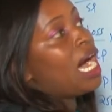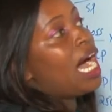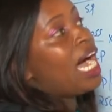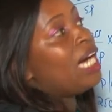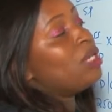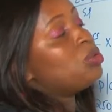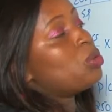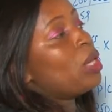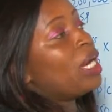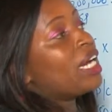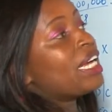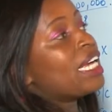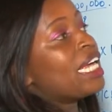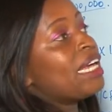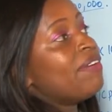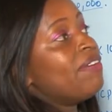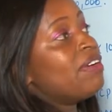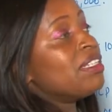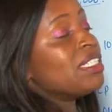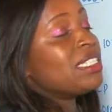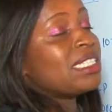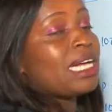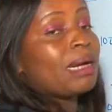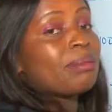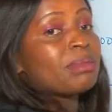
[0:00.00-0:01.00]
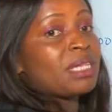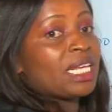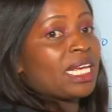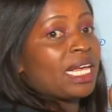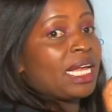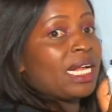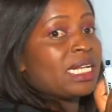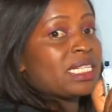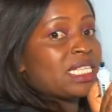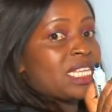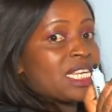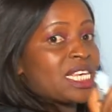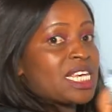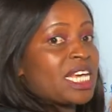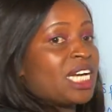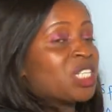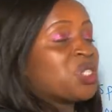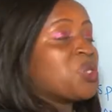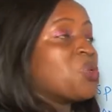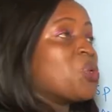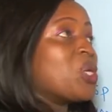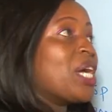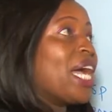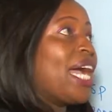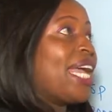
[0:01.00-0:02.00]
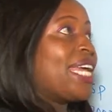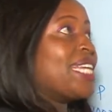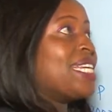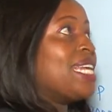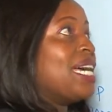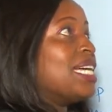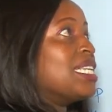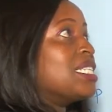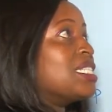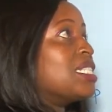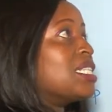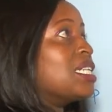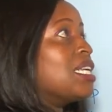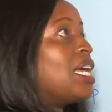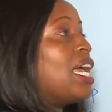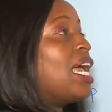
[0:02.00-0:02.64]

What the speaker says: And we are given something else here to guide us,